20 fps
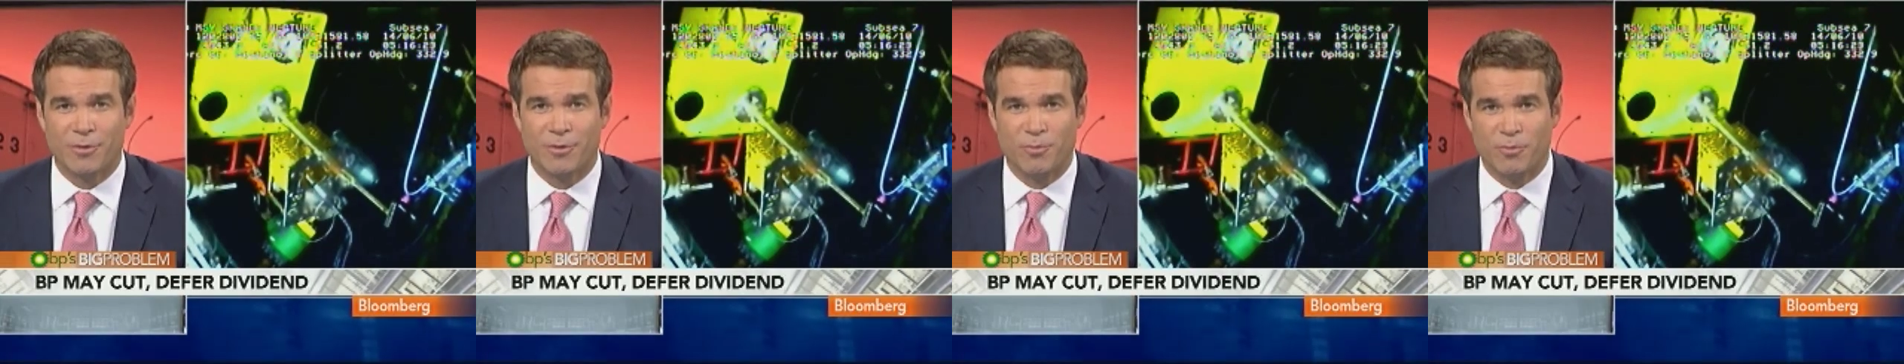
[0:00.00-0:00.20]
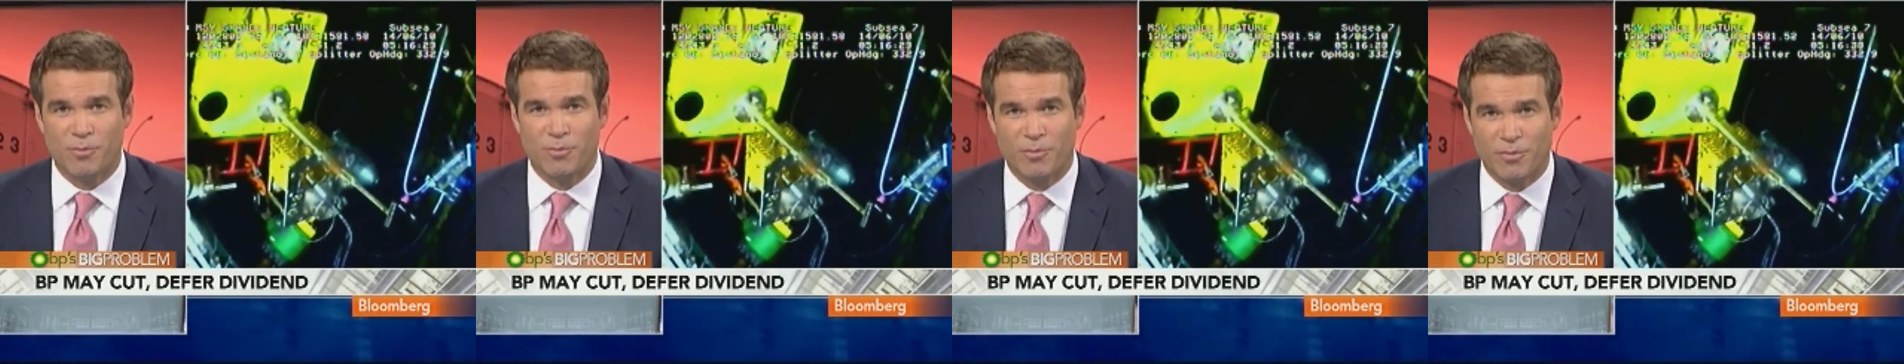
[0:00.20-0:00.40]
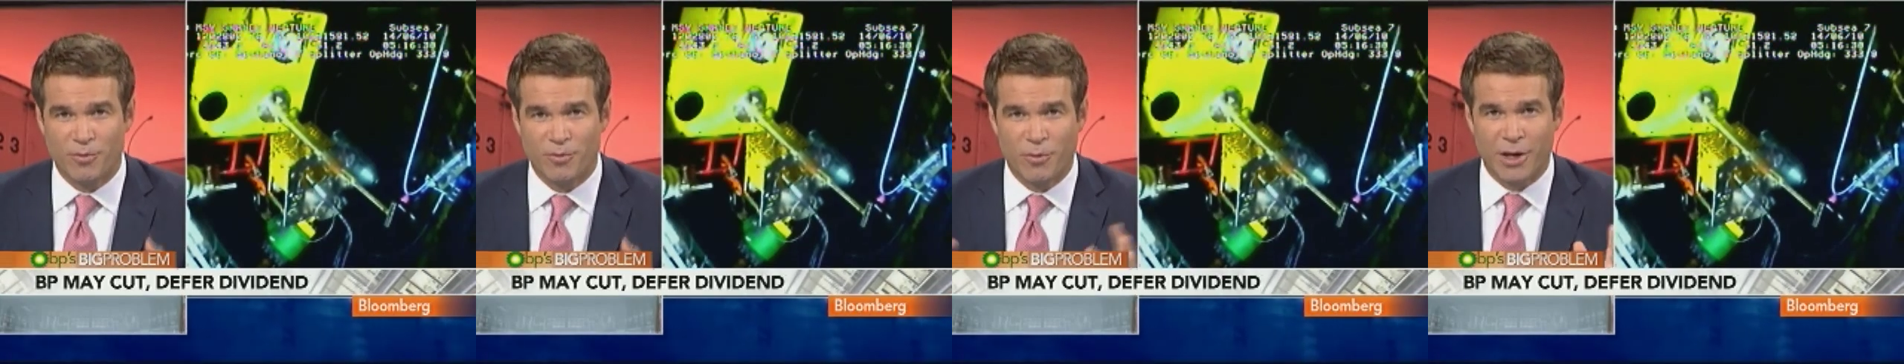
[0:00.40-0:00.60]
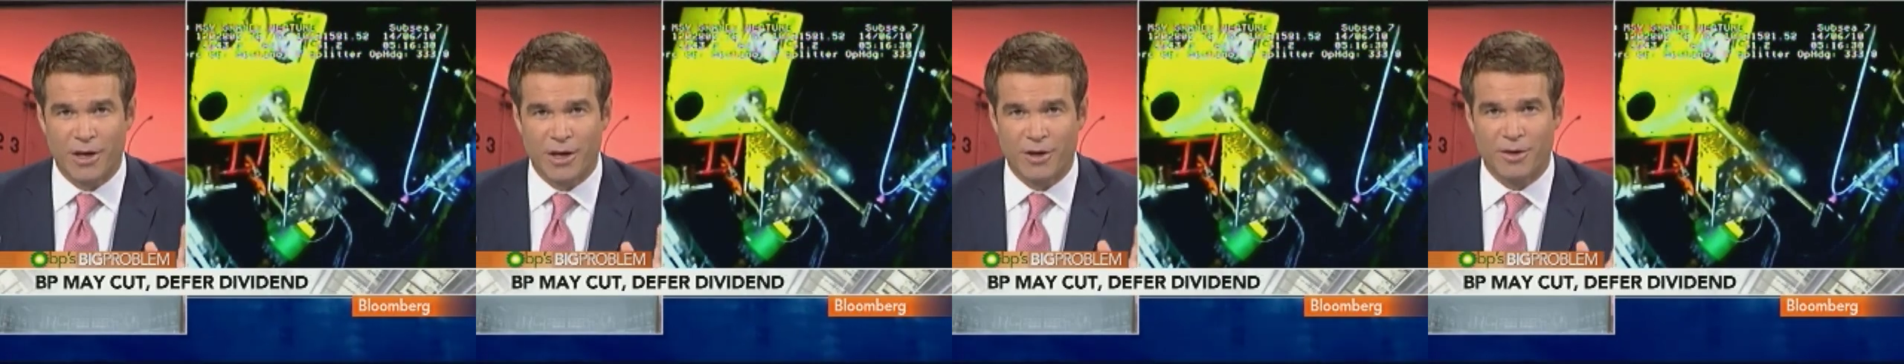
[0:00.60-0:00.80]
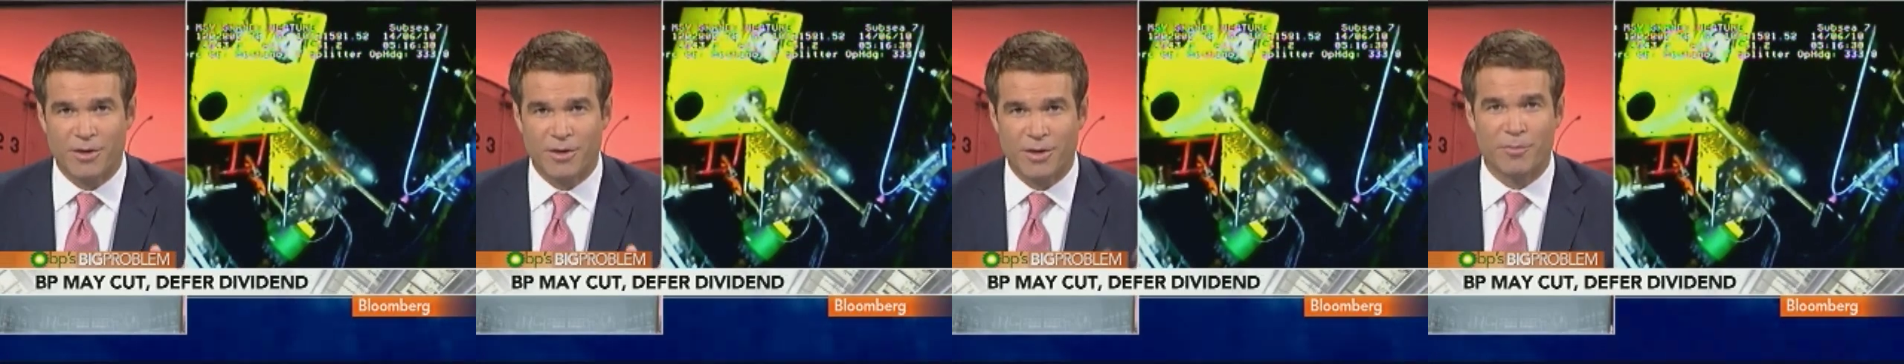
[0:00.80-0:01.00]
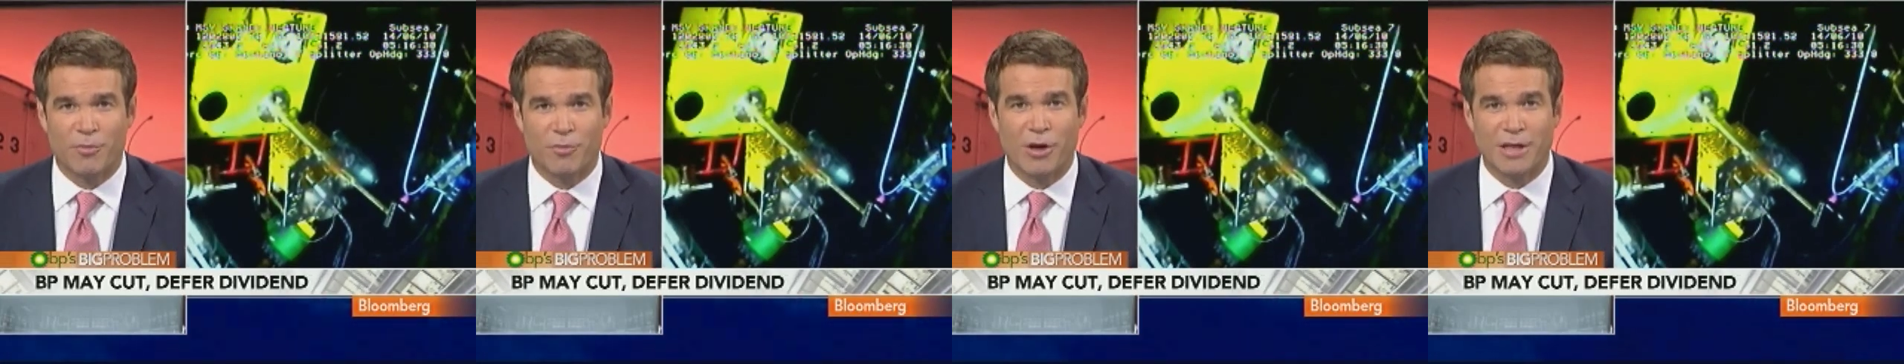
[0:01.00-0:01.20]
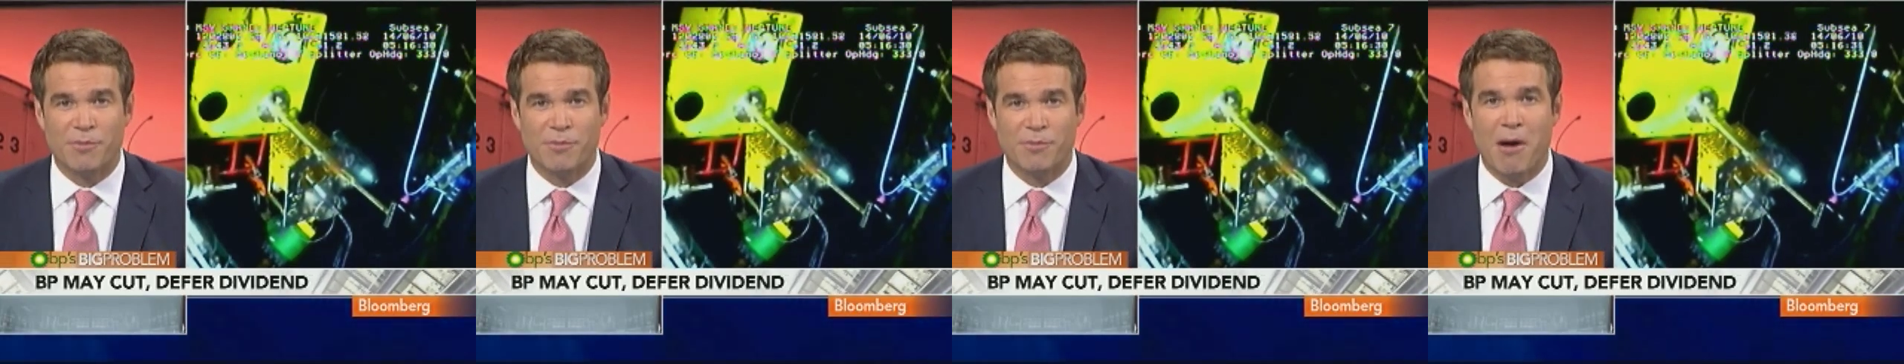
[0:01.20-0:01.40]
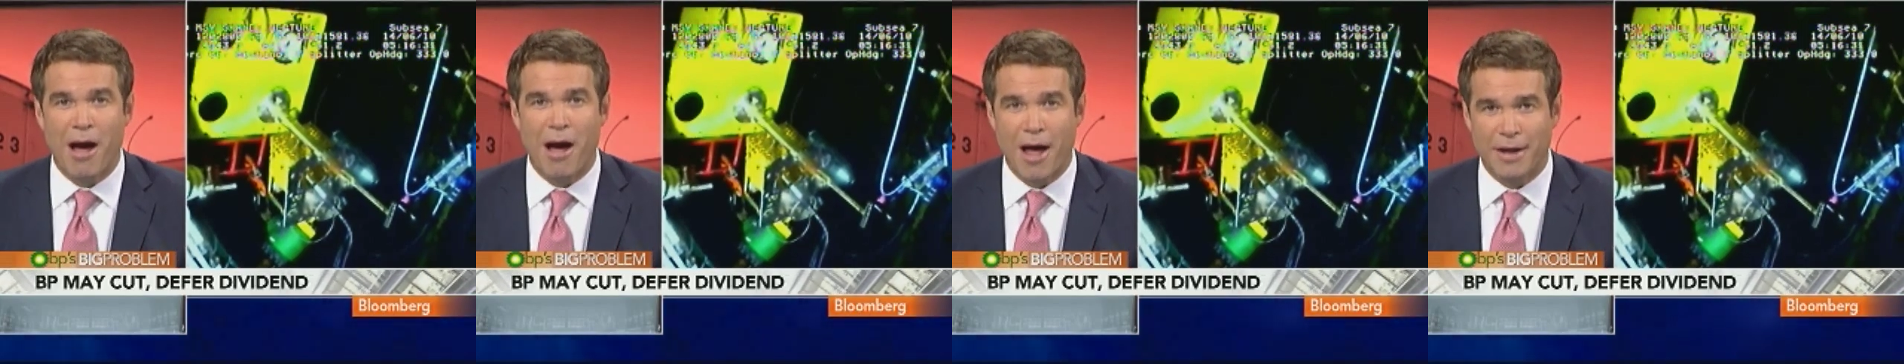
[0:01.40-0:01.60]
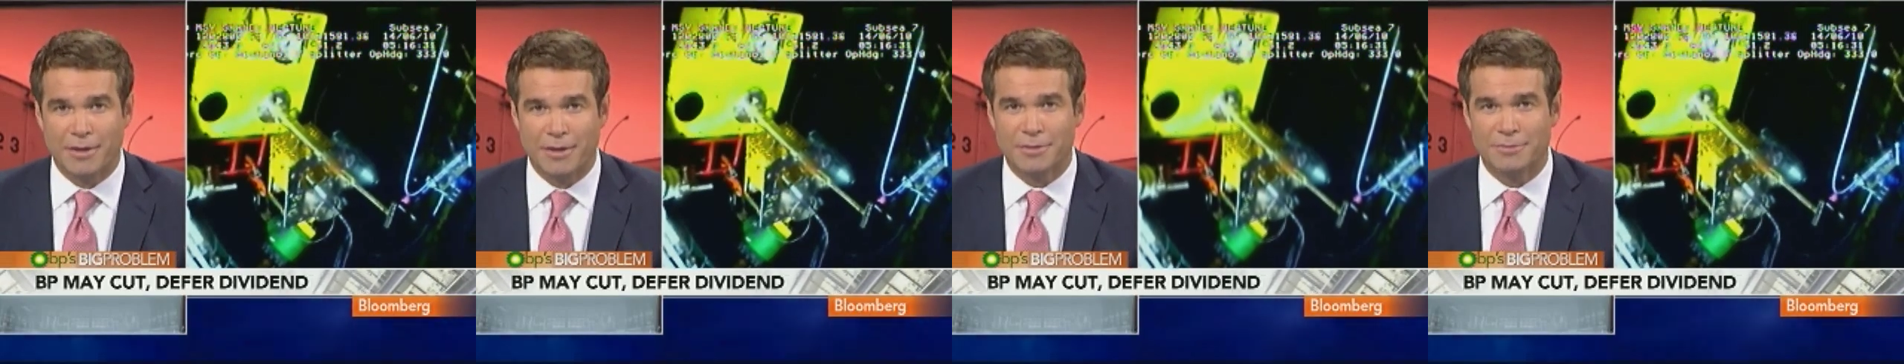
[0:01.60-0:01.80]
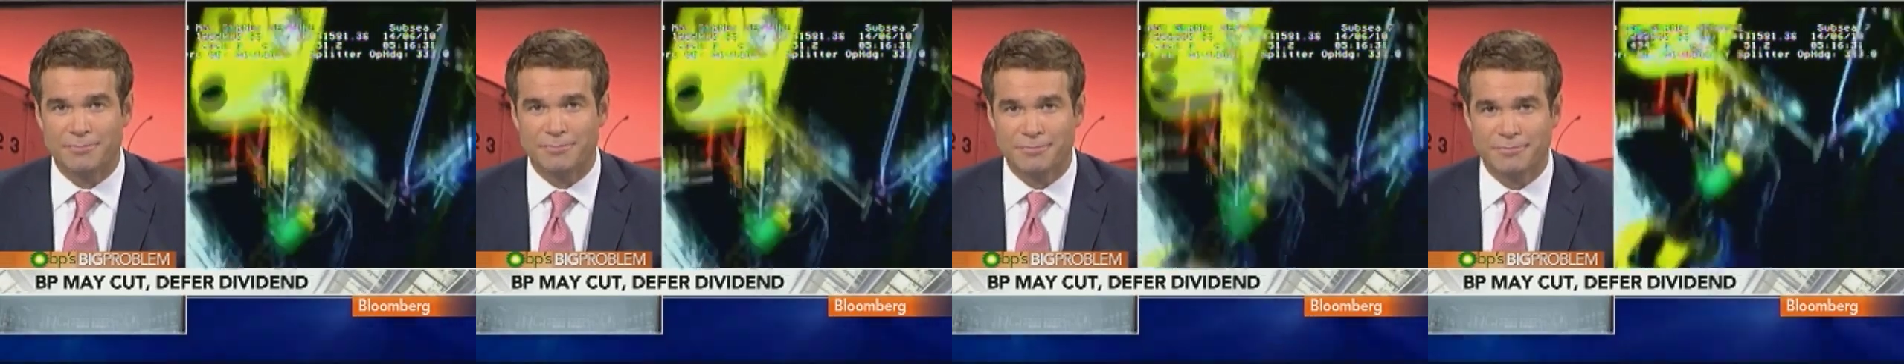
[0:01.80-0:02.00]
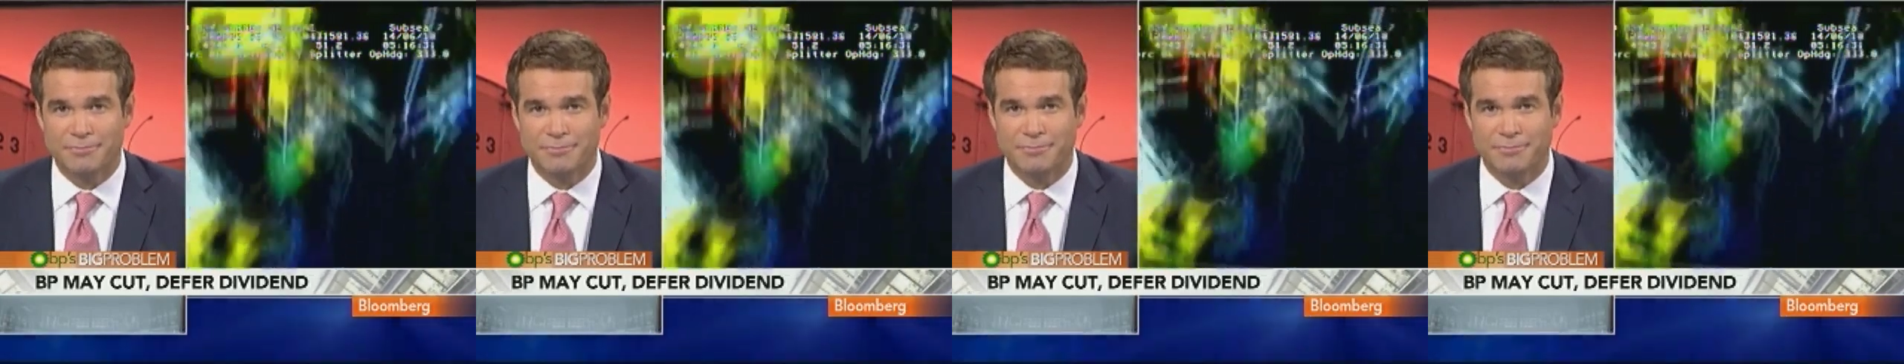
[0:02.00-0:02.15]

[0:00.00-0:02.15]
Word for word: whom we could uh, bring to mind?